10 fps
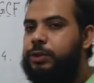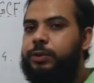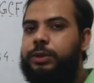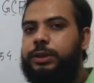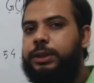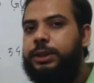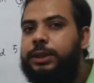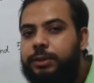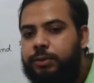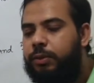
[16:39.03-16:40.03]
So
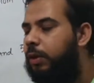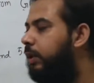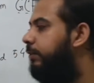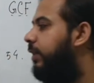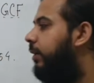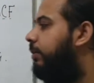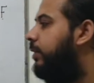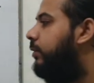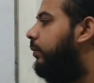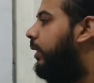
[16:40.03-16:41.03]
all even
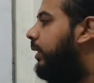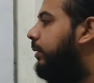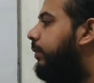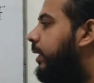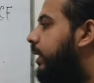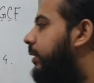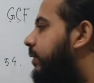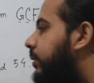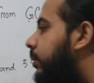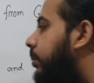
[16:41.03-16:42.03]
numbers will be
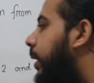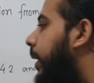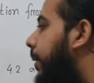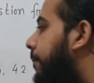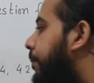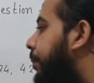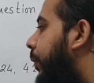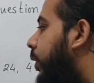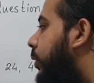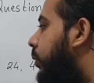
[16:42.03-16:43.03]
divisible by
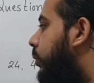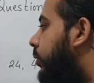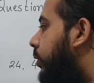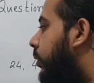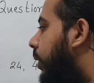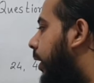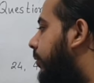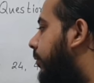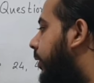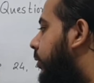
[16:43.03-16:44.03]
2. So
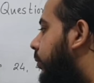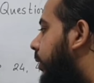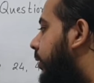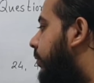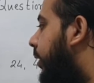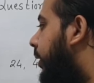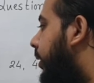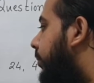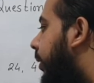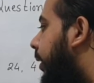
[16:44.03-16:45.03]
at first we divide
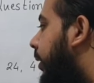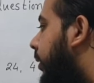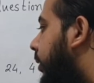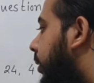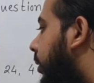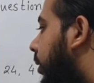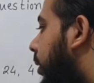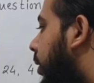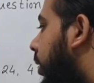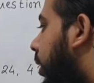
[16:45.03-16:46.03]
it by
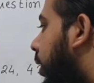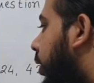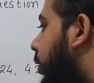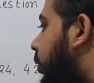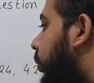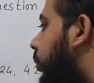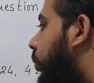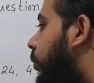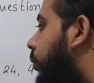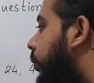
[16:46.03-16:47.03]

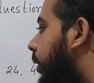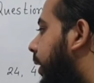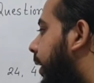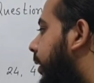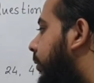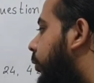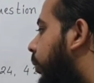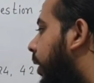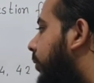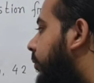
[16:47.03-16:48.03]
2. We get
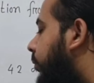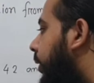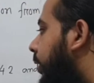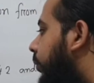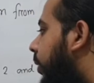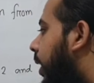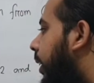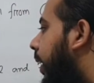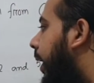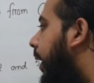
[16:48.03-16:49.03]
12,
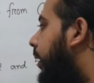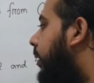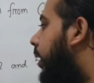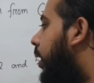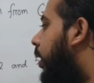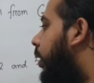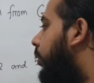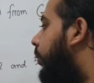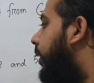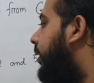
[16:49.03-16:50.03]
21 and
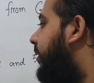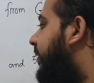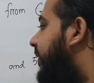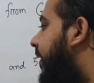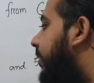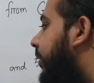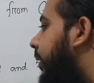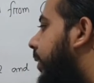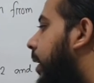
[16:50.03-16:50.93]
27.